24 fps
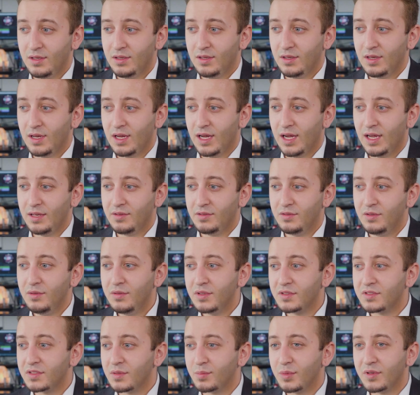I do
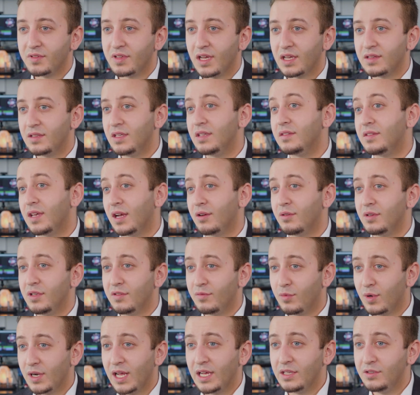this to protect the integrity of
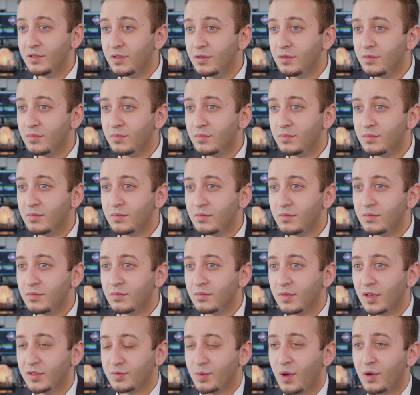what I do,
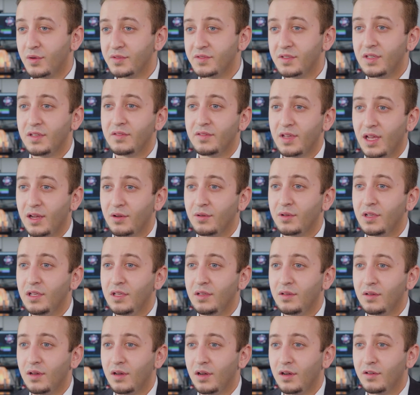as well as the
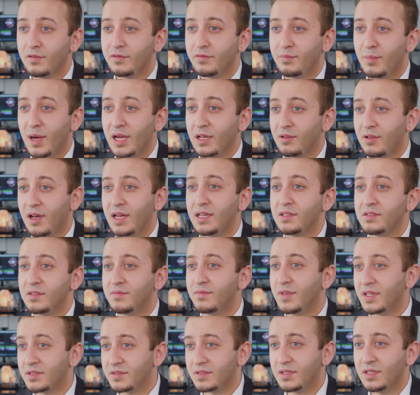integrity of my clients'
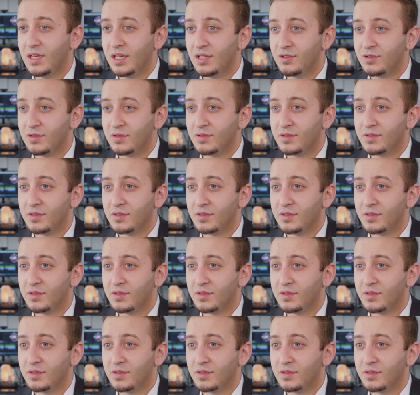investigations.